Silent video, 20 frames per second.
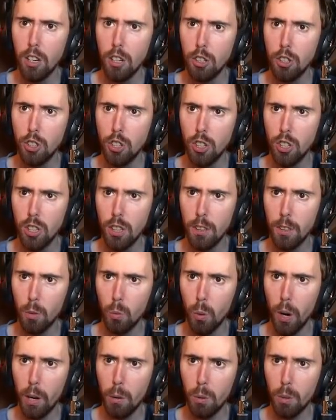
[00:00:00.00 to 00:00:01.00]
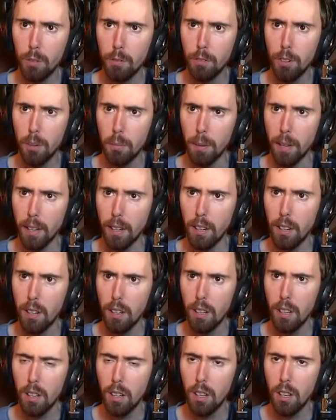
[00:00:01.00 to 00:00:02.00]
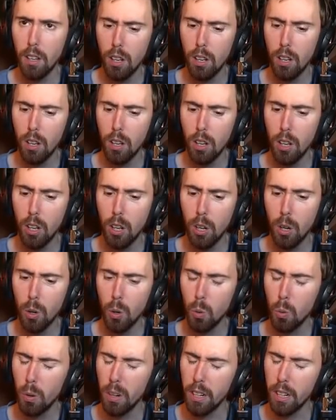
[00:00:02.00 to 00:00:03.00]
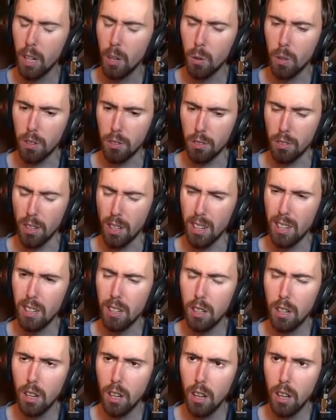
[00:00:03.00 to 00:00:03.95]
Shield of the Wayward Footman. Wait, no it's not.